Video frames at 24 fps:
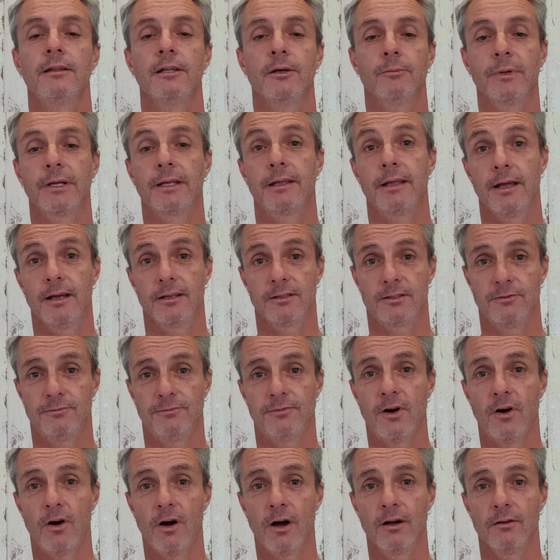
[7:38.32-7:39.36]
we count to
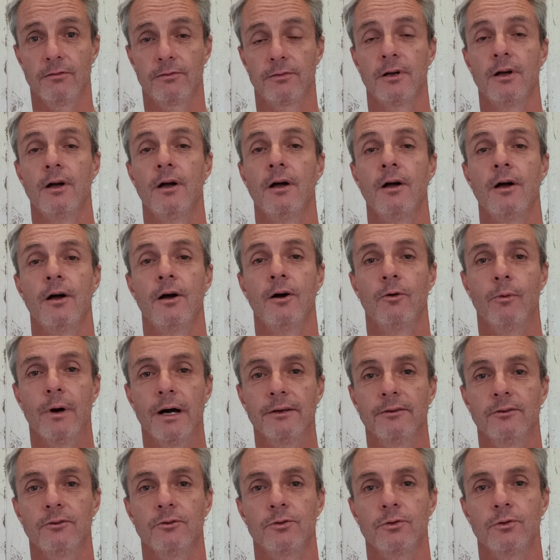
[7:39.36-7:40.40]
5.
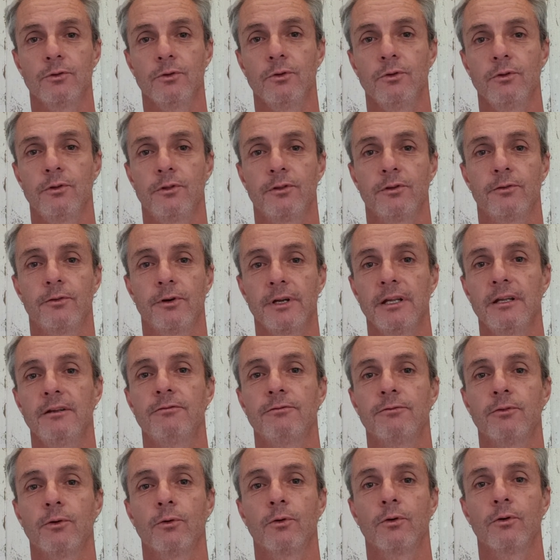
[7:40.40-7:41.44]
1, 2, 3,
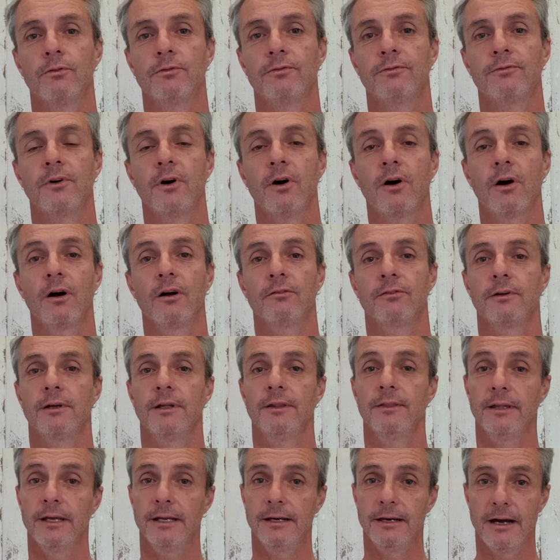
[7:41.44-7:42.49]
4, 5,
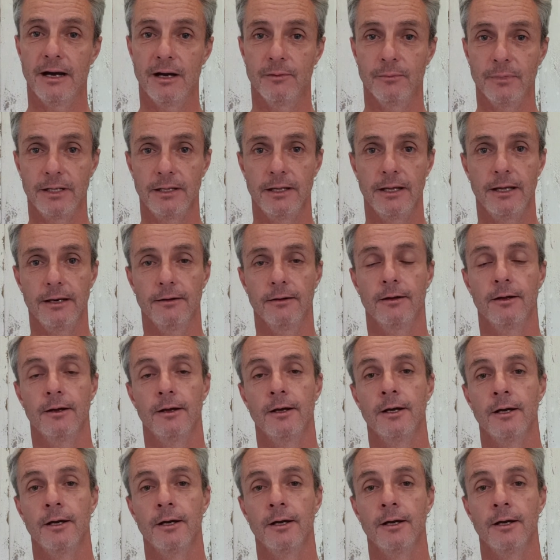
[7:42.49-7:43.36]
and then hum again.